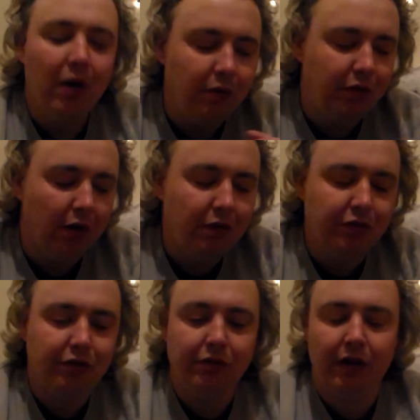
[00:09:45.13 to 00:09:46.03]
who
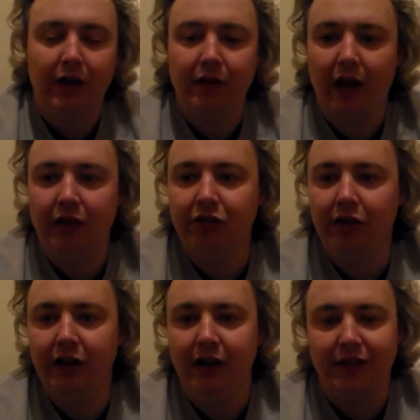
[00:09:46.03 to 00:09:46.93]
goes through that
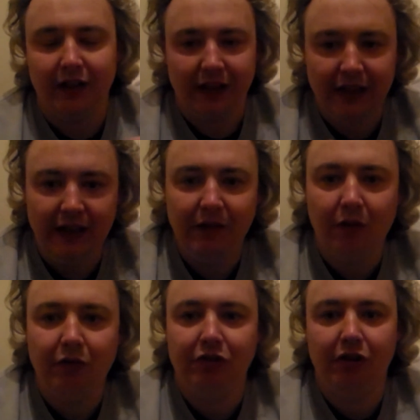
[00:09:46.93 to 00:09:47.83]
journey. It's like the
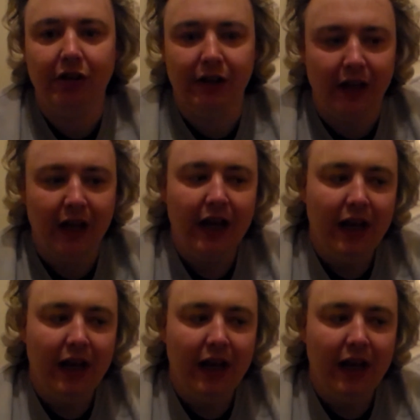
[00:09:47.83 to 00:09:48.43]
hero's journey.